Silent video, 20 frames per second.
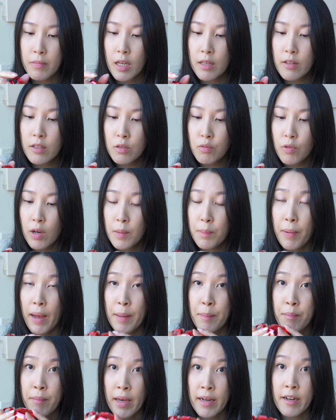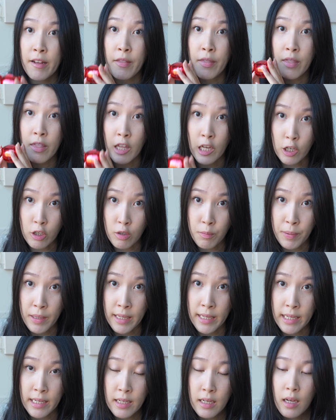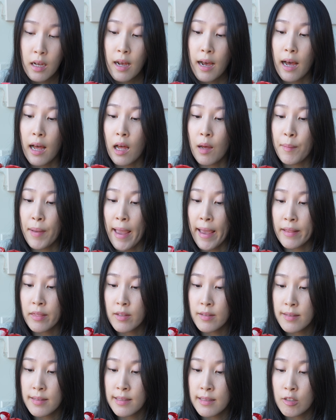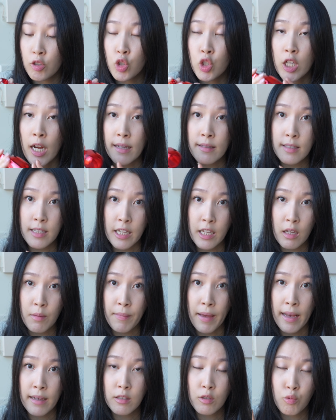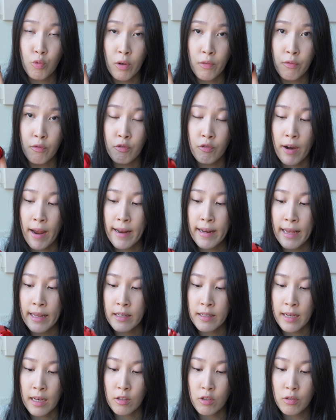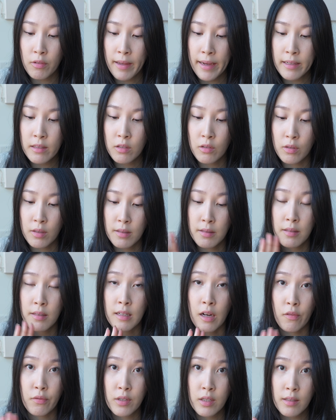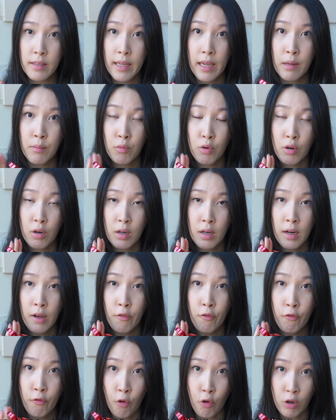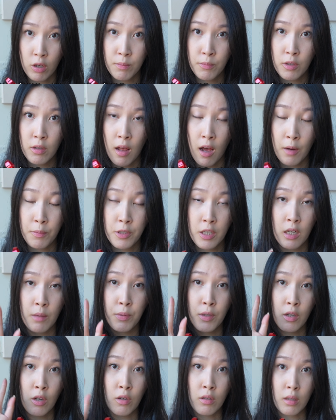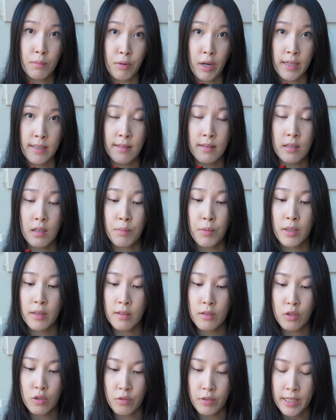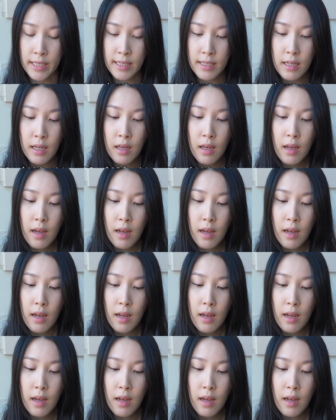this one by Meditherapy, and this is just EMS with red and yellow light. So this is definitely a more affordable option. I'll put all the prices up on the screen.